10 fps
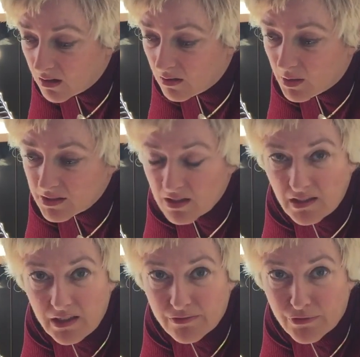I can
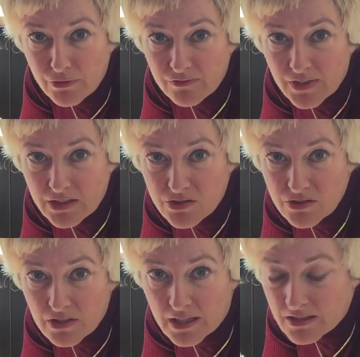only eat fruit and veg
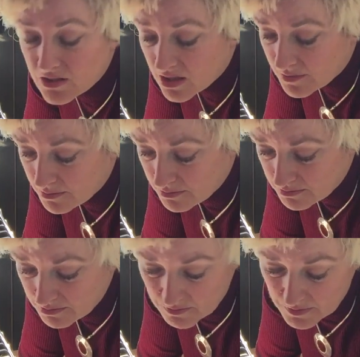and
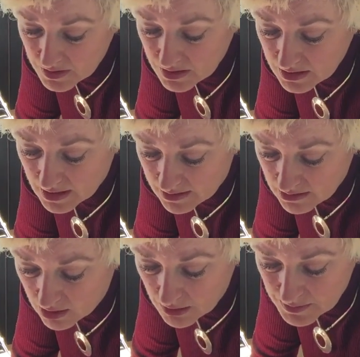yeah,
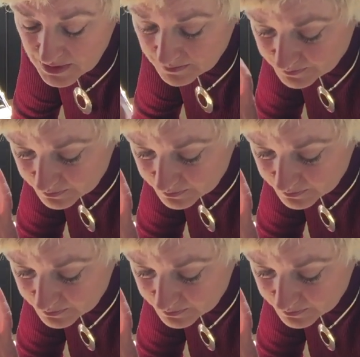carbs.